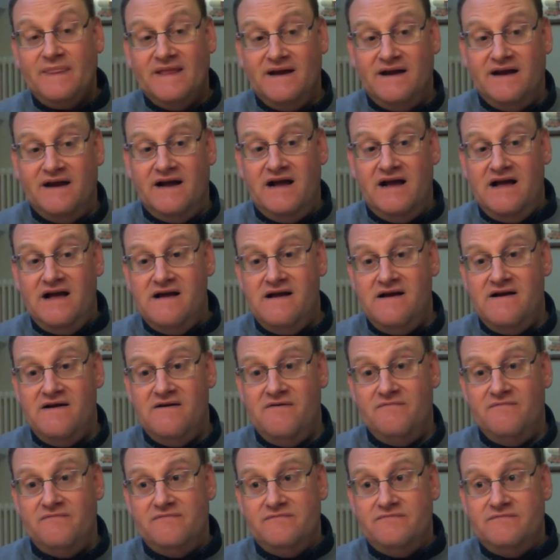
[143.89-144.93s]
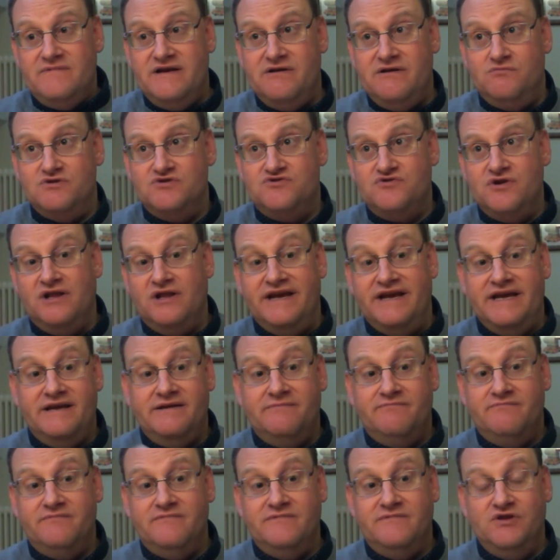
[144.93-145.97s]
It was
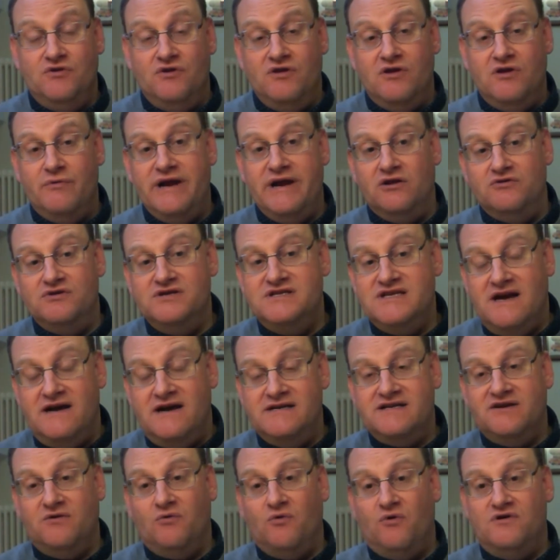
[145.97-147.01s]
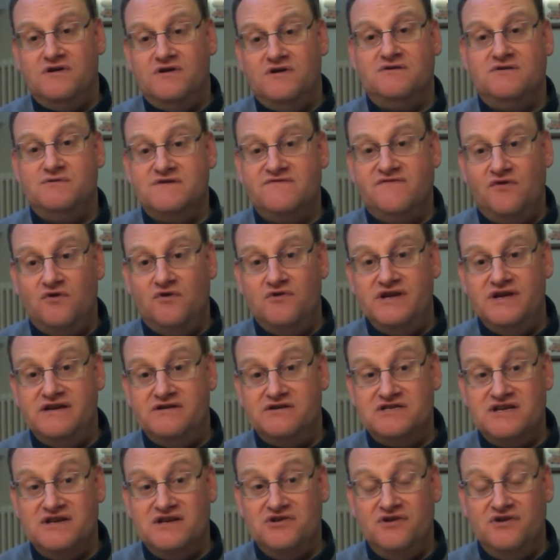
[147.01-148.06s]
really, the way I looked at it was 4
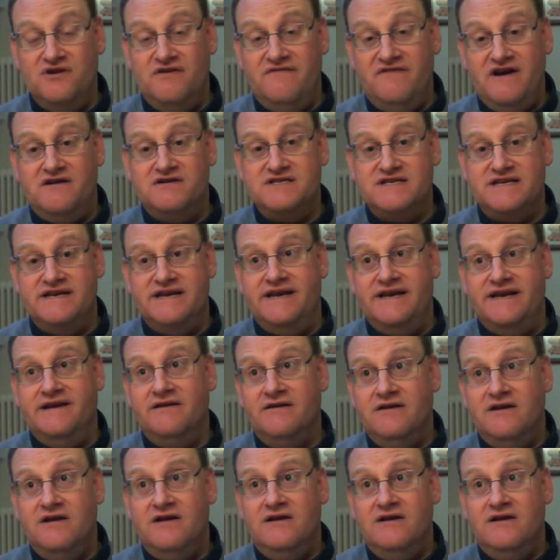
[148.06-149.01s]
years at university.